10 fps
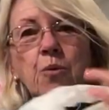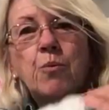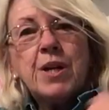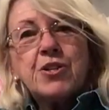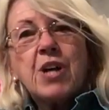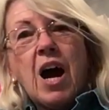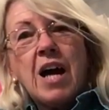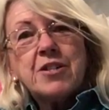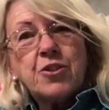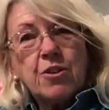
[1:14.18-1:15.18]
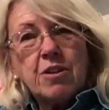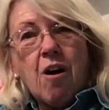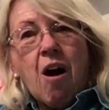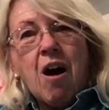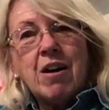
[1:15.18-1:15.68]
which I took
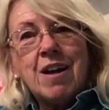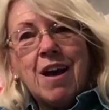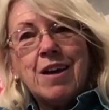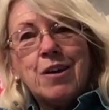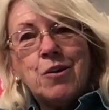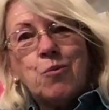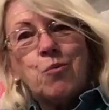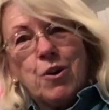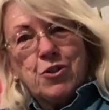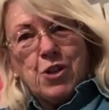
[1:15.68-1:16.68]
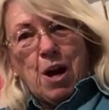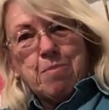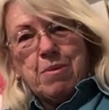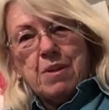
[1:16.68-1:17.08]
on a workshop.